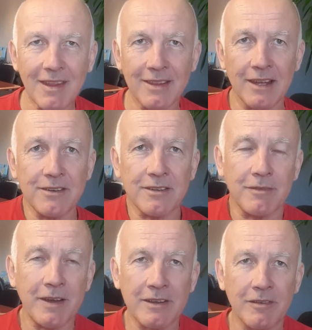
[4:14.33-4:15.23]
That's just the
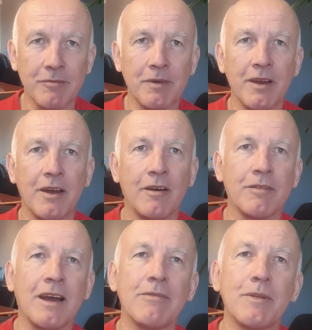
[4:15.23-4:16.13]
fact of
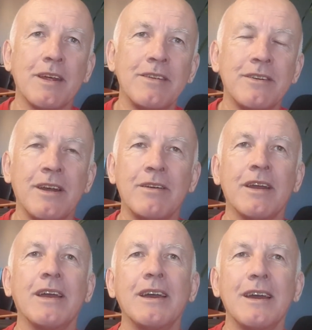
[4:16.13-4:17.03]
life with
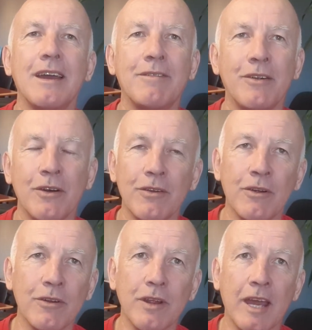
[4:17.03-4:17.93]
engineering. If you're
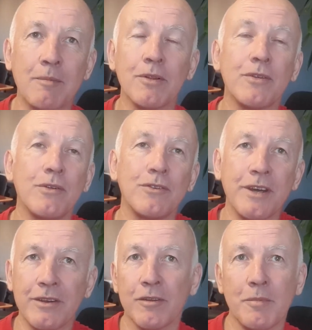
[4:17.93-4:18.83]
not able to do
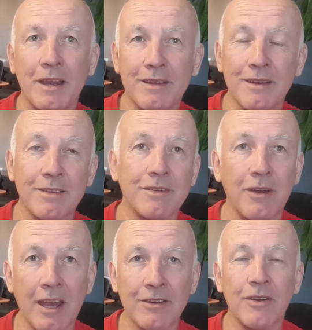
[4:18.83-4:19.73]
scheduled maintenance,
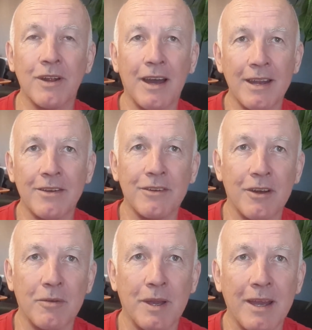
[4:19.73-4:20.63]
you're actually going to hide into
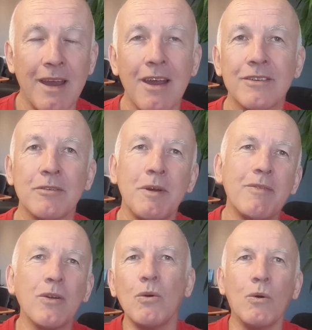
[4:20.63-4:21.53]
nowhere. So we've
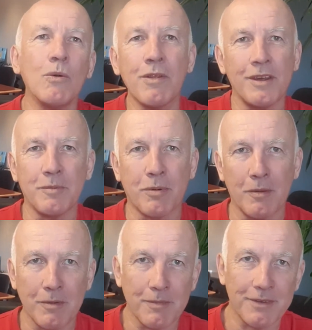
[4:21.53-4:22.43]
got all of these
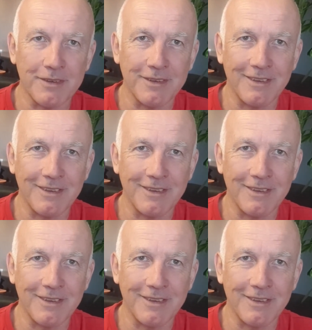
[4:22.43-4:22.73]
problems.